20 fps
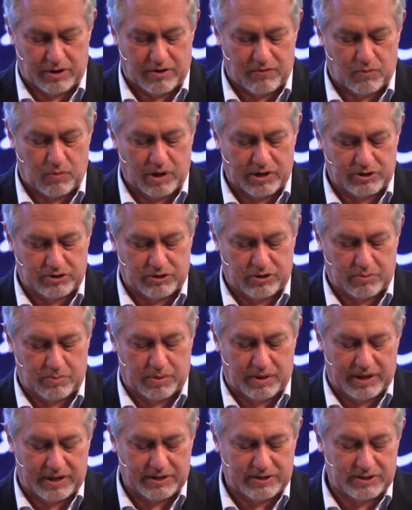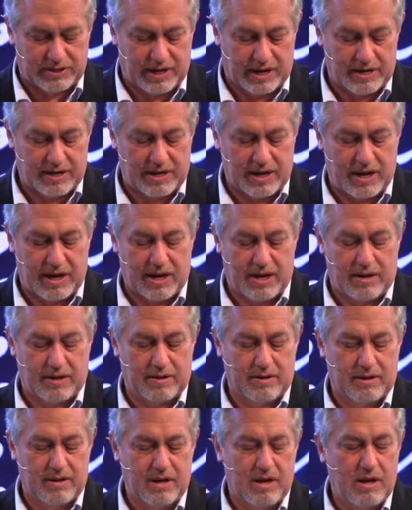of what took place that day.